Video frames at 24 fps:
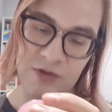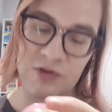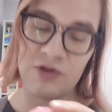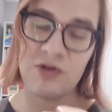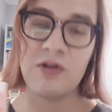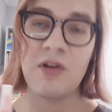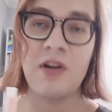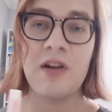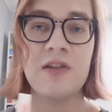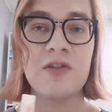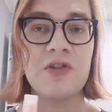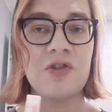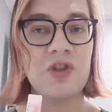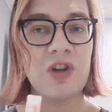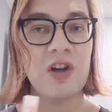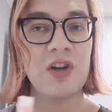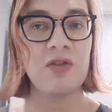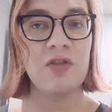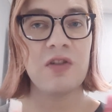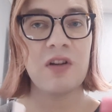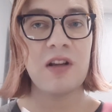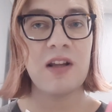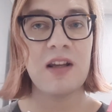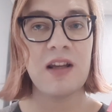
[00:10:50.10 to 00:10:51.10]
Because
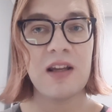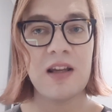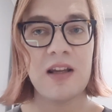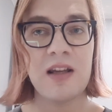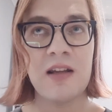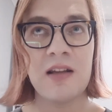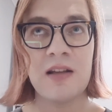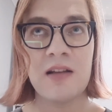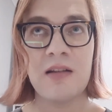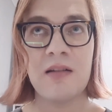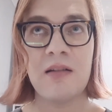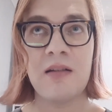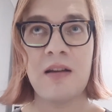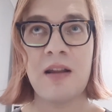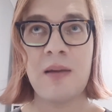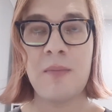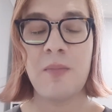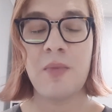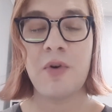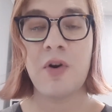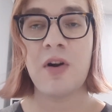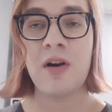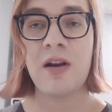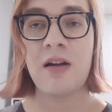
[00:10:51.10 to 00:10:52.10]
generally lip
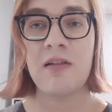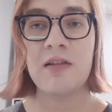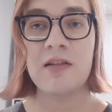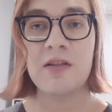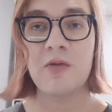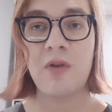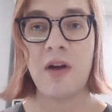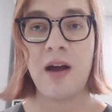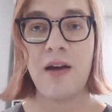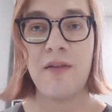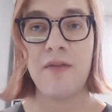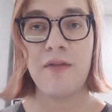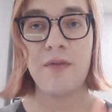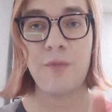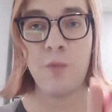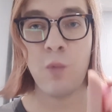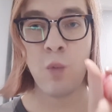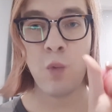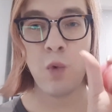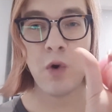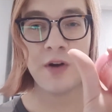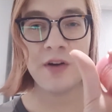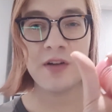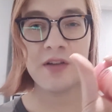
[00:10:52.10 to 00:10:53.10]
products will have
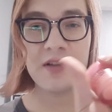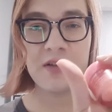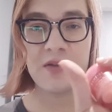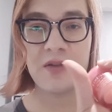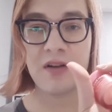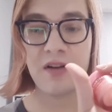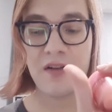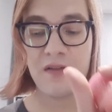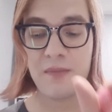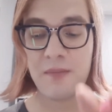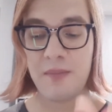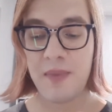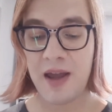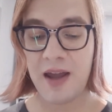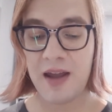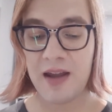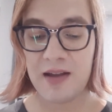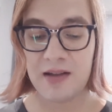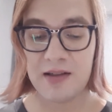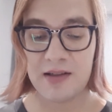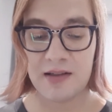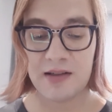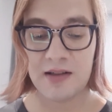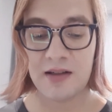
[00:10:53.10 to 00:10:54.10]
one sort of
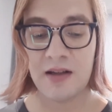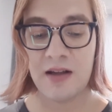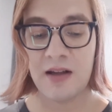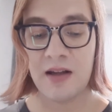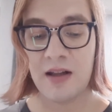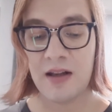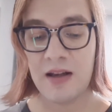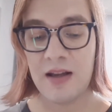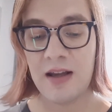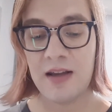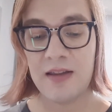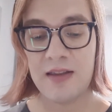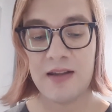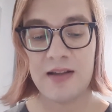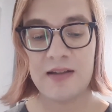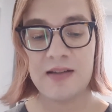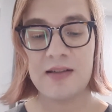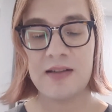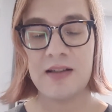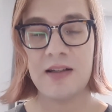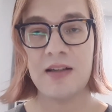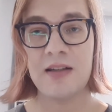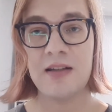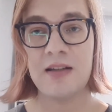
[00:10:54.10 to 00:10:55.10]
base. Like
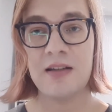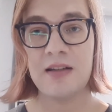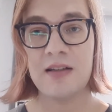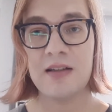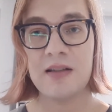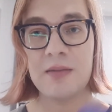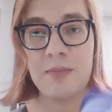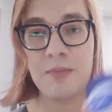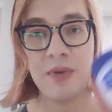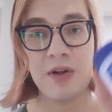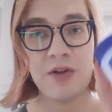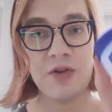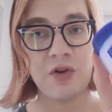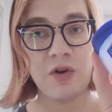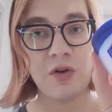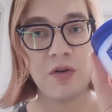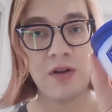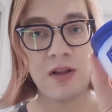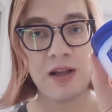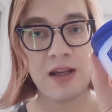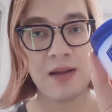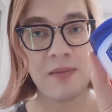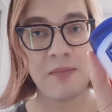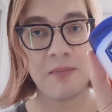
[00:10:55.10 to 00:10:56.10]
this is
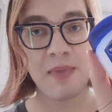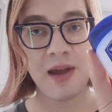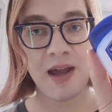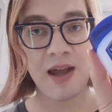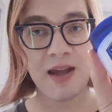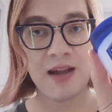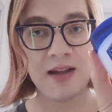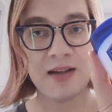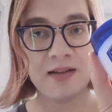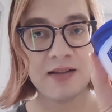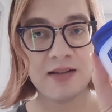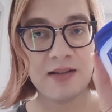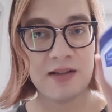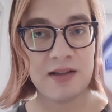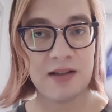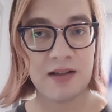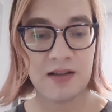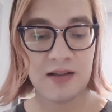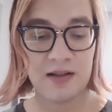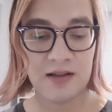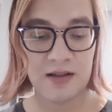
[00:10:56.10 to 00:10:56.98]
petroleum based.